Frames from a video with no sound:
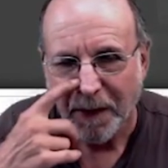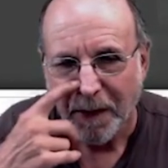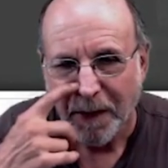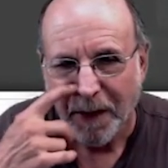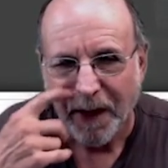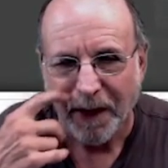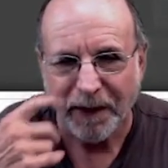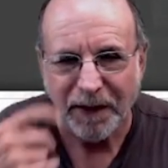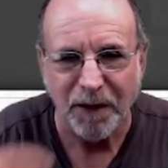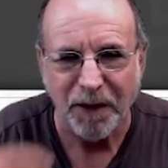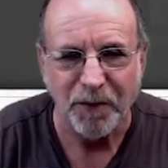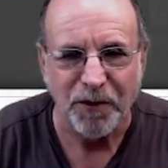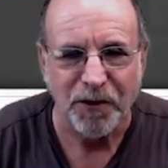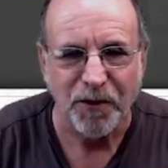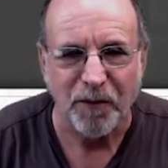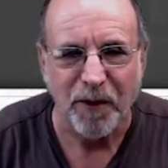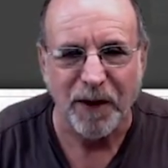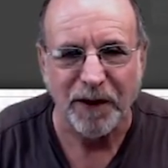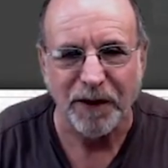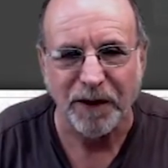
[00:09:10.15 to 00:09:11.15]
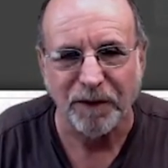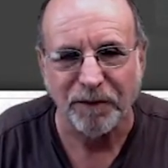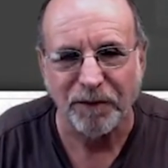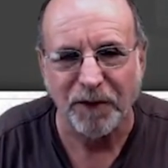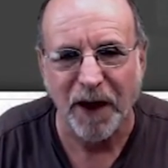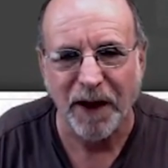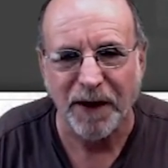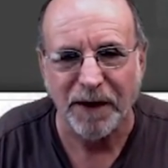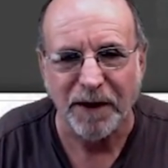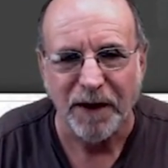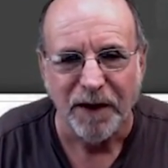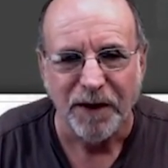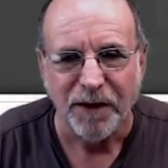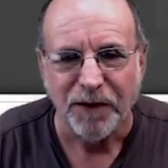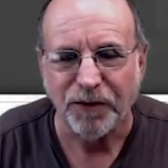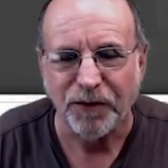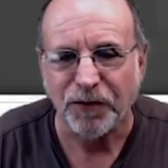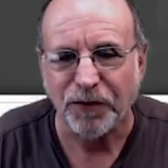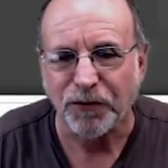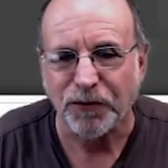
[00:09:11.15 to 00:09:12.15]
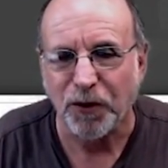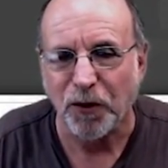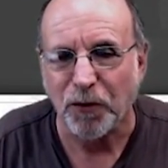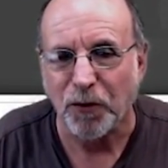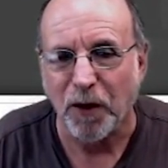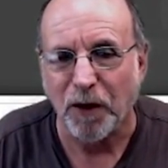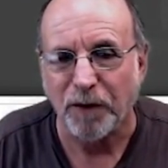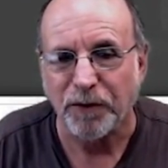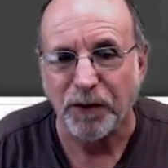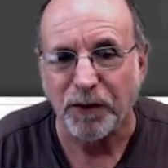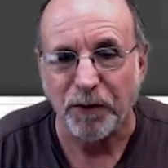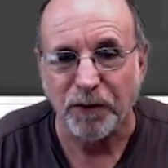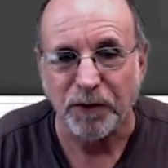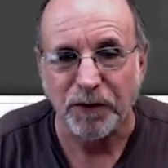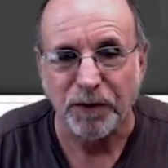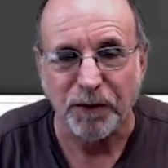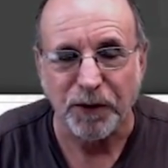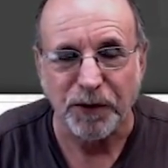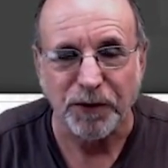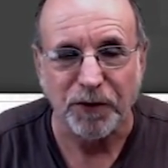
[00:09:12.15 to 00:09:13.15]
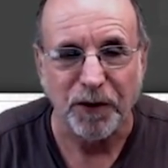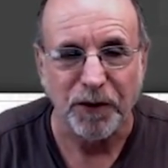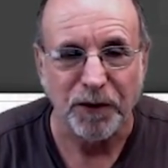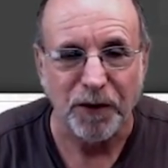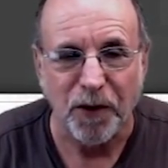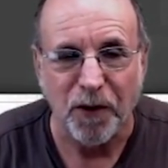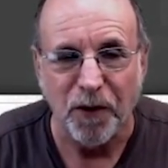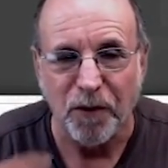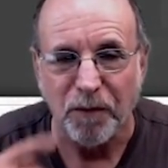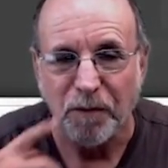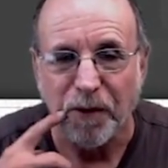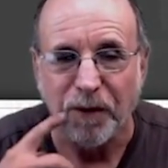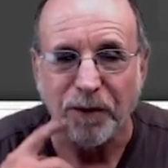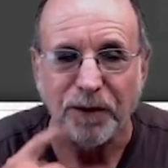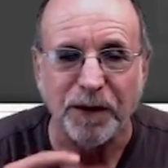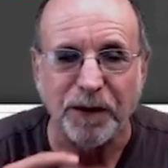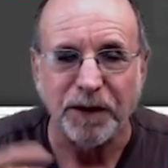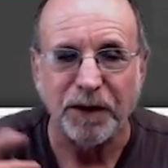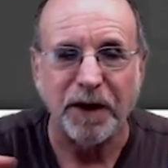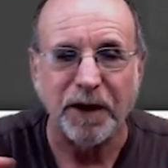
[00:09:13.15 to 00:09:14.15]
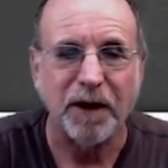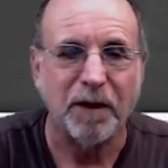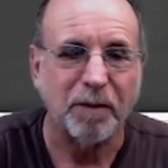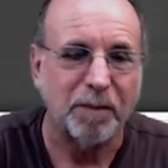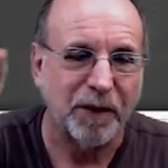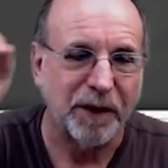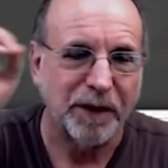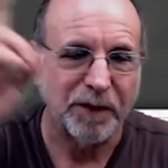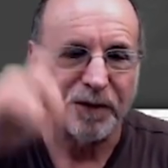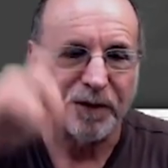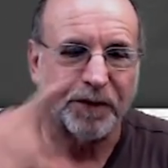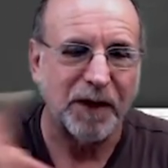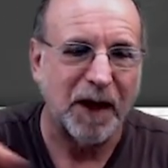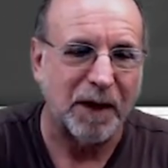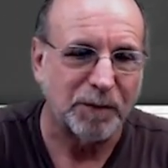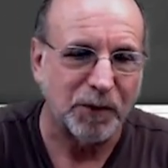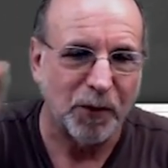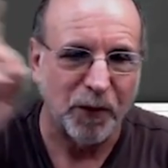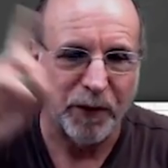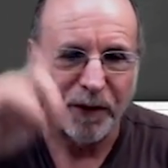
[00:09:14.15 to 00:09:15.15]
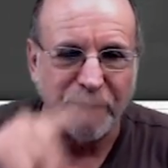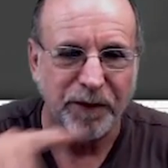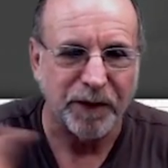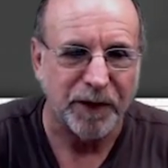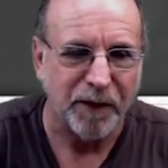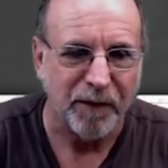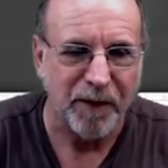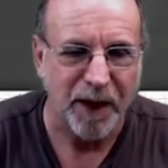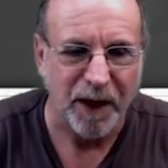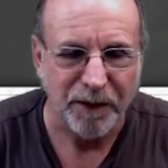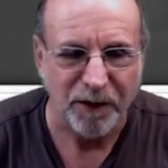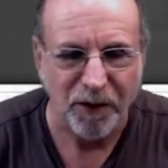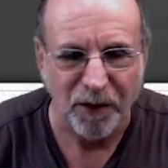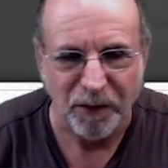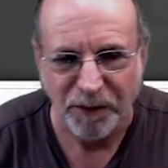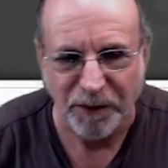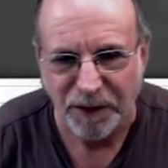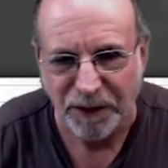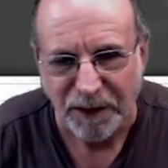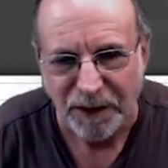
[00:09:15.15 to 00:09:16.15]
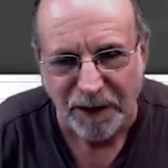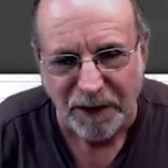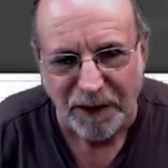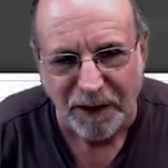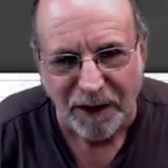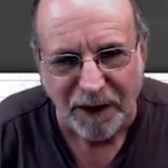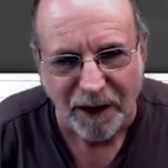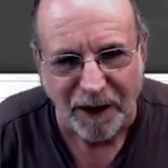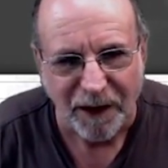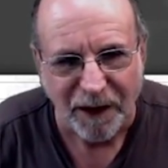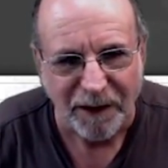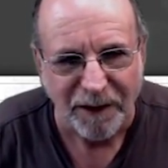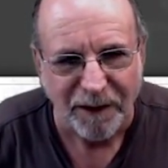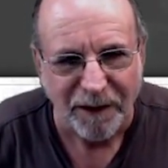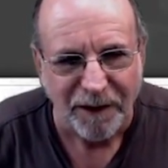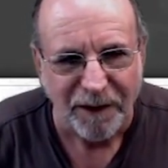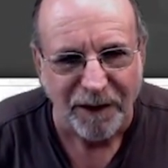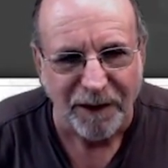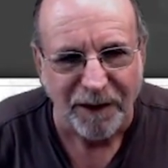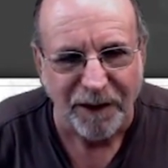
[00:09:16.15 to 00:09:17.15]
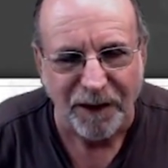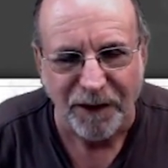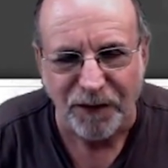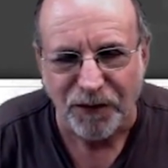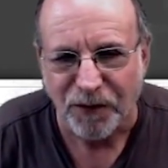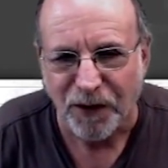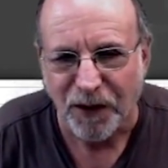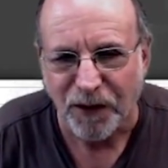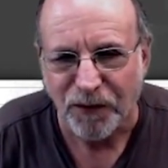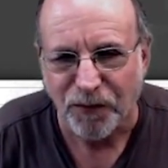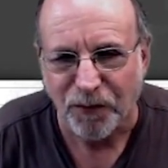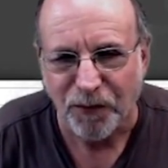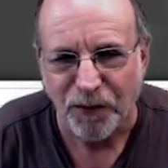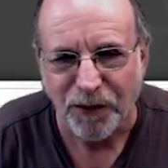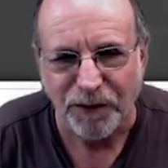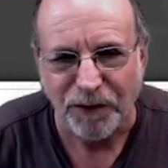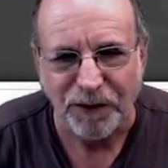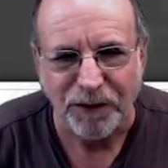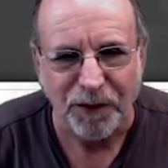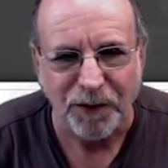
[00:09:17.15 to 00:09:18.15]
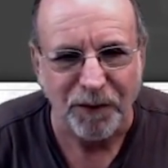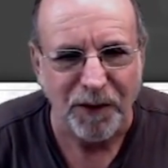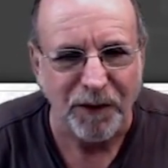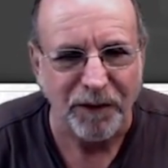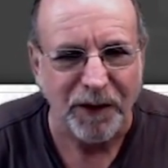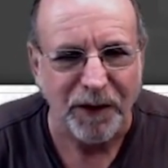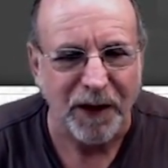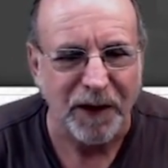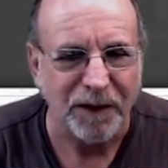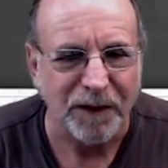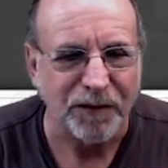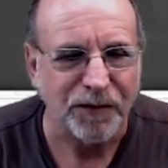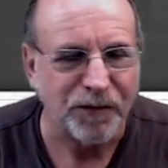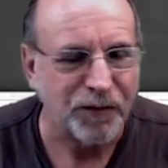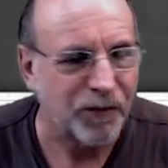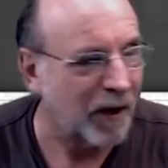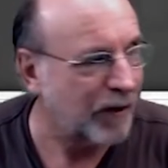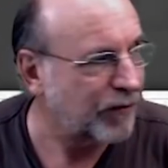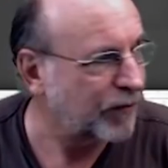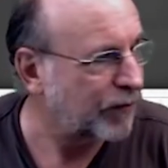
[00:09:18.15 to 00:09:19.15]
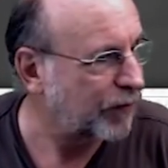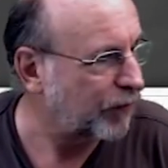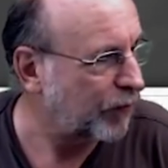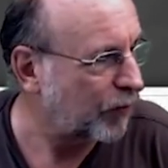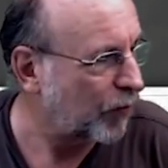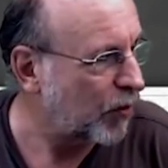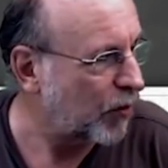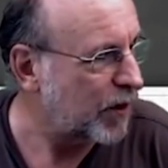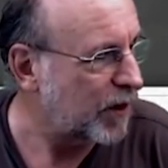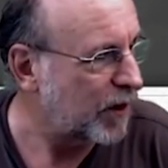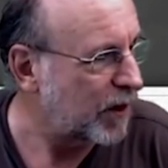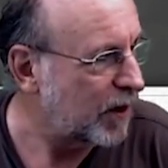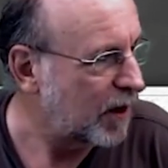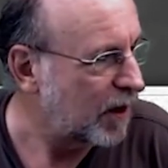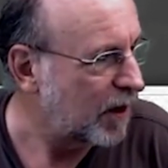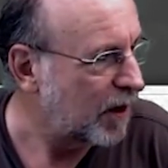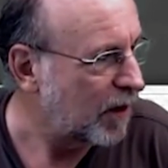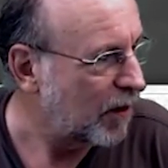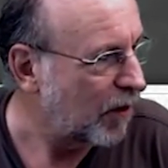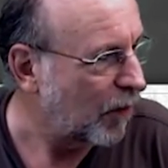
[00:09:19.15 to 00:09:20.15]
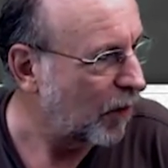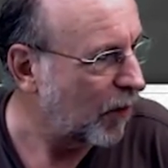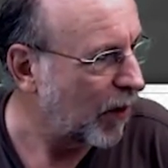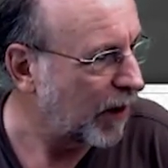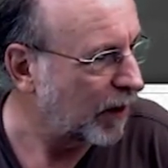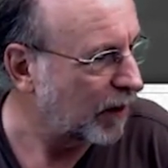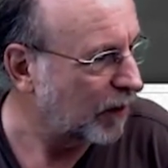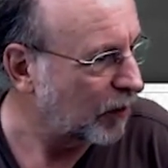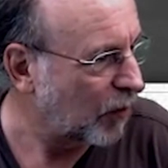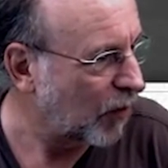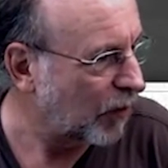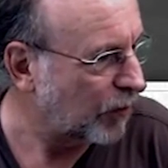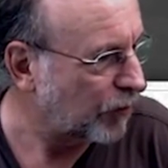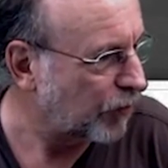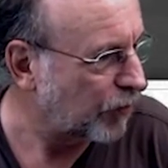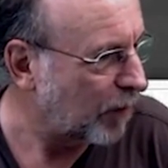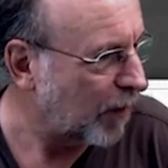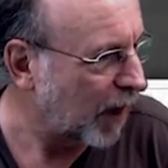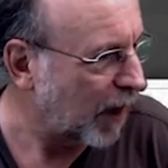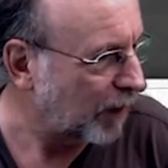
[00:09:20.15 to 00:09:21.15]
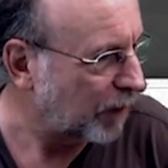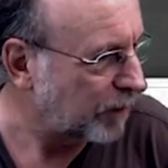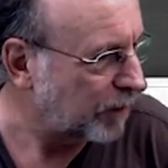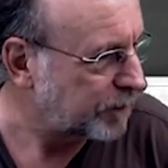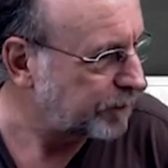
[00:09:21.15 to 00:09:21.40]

And then when you're ready to fly, you just turn off the re return to home mode and the airplane will stop loitering around home. And uh, it's, it's really terrific and a stress-free way to launch a model.